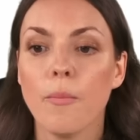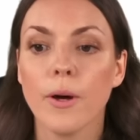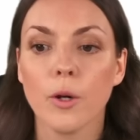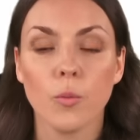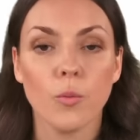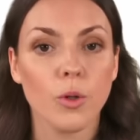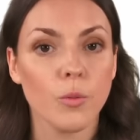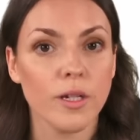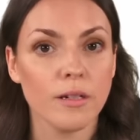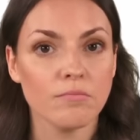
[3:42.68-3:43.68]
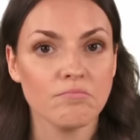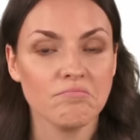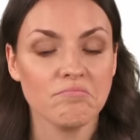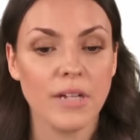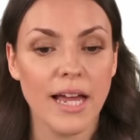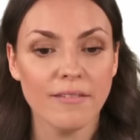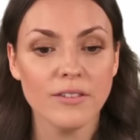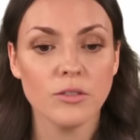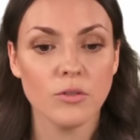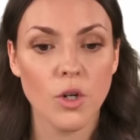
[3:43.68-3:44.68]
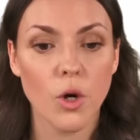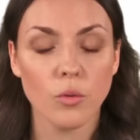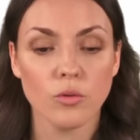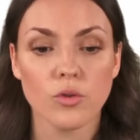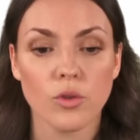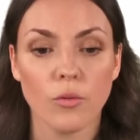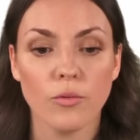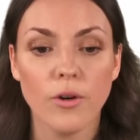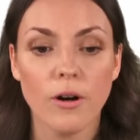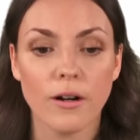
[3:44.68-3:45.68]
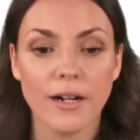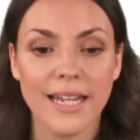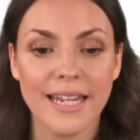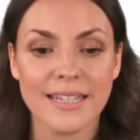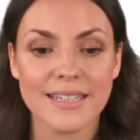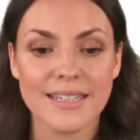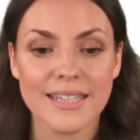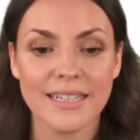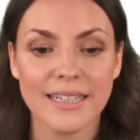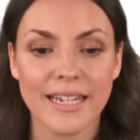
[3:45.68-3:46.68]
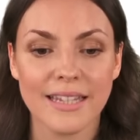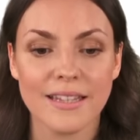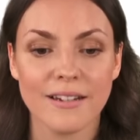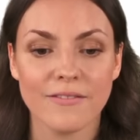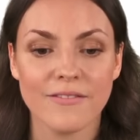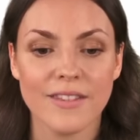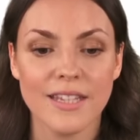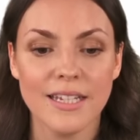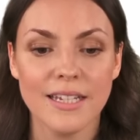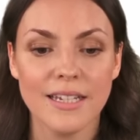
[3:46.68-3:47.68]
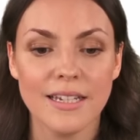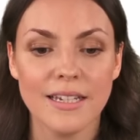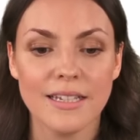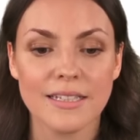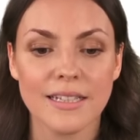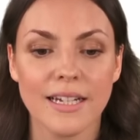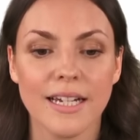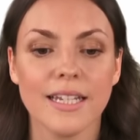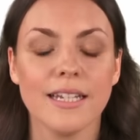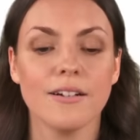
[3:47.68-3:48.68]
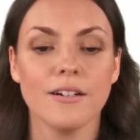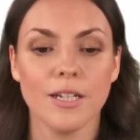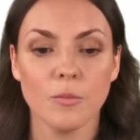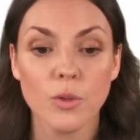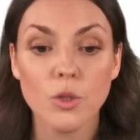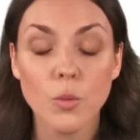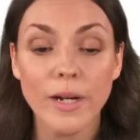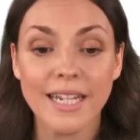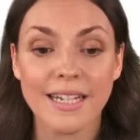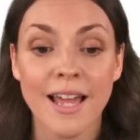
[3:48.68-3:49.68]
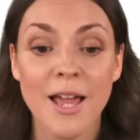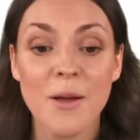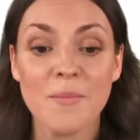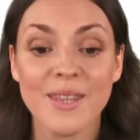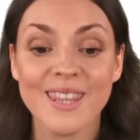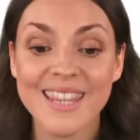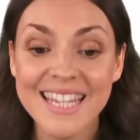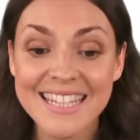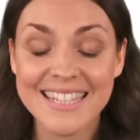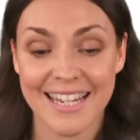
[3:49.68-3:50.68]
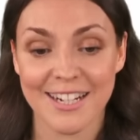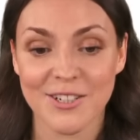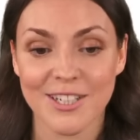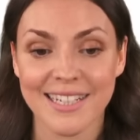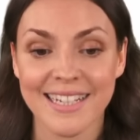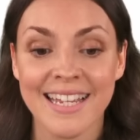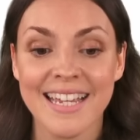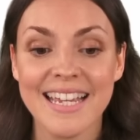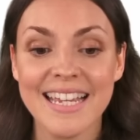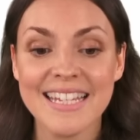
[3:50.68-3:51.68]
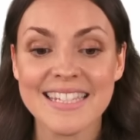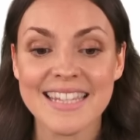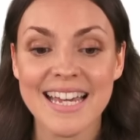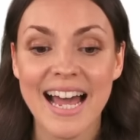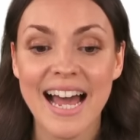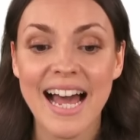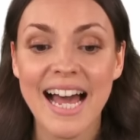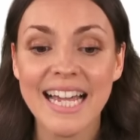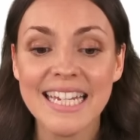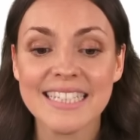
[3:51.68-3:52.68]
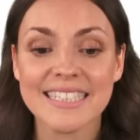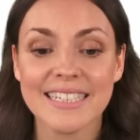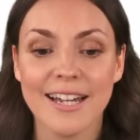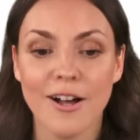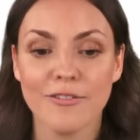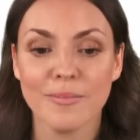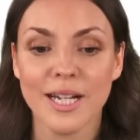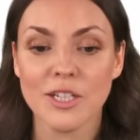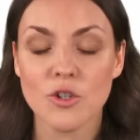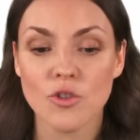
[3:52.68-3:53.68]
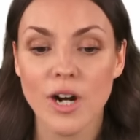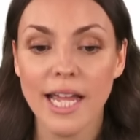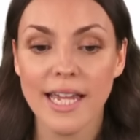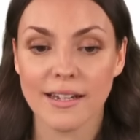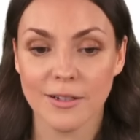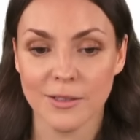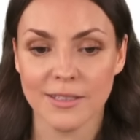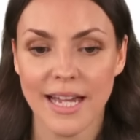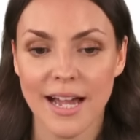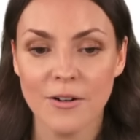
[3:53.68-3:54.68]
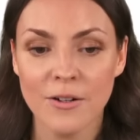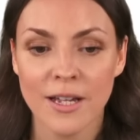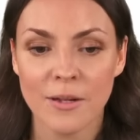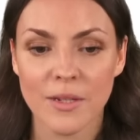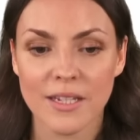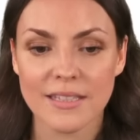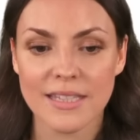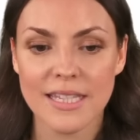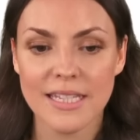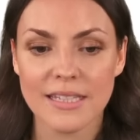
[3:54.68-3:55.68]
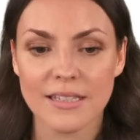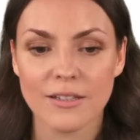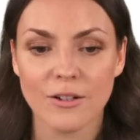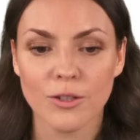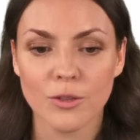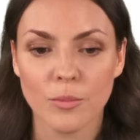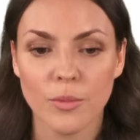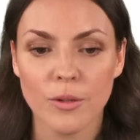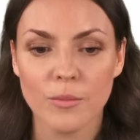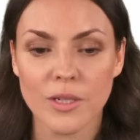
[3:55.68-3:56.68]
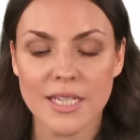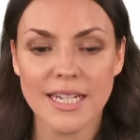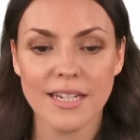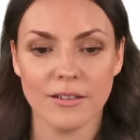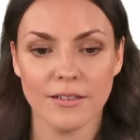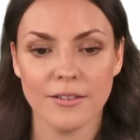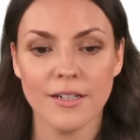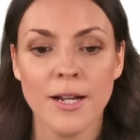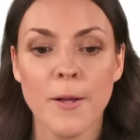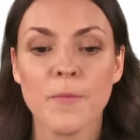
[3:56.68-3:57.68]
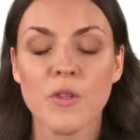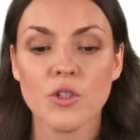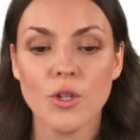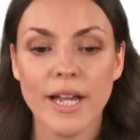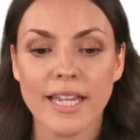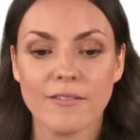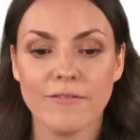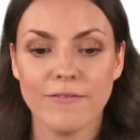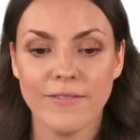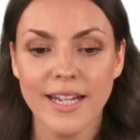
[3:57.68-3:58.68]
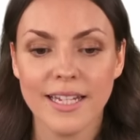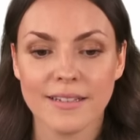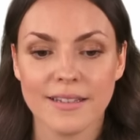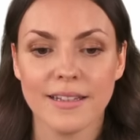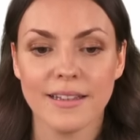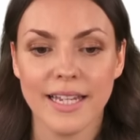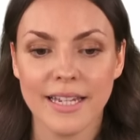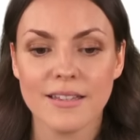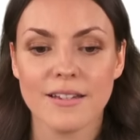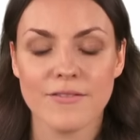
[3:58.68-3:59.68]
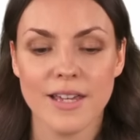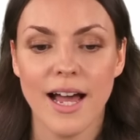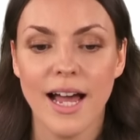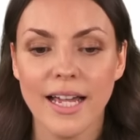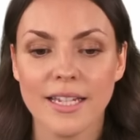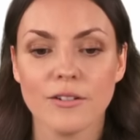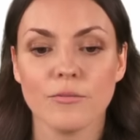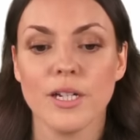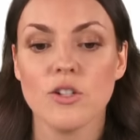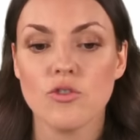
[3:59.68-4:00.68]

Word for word: But what we haven't known so far is the length of this line here in between. But this actually is the height of my triangle now, because this is also perpendicular, so I can find the length of the height of my